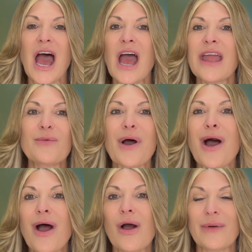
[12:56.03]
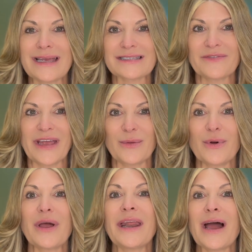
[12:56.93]
am always
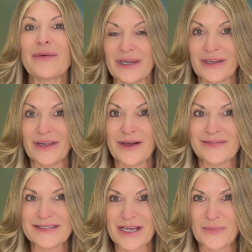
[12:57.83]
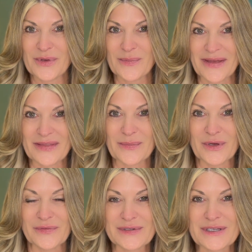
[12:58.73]
available, and I would love to help you make the
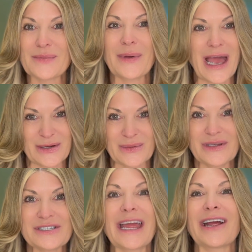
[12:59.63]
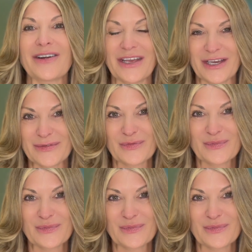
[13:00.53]
move to the Baton Rouge area.